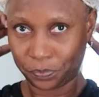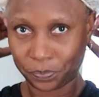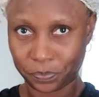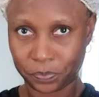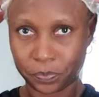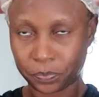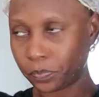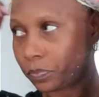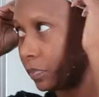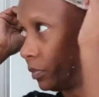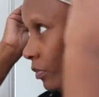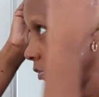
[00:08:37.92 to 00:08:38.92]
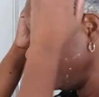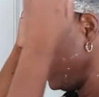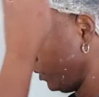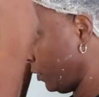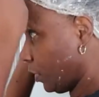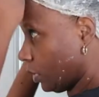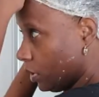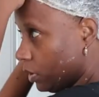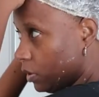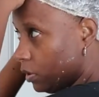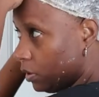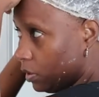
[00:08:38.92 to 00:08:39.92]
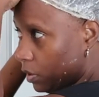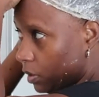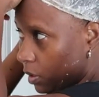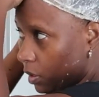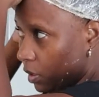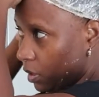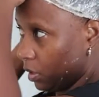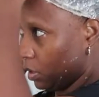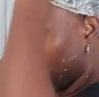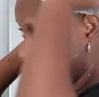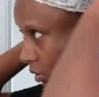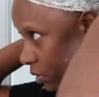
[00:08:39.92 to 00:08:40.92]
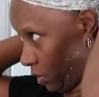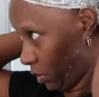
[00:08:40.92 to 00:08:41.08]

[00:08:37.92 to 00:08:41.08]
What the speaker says: Nobody speaks.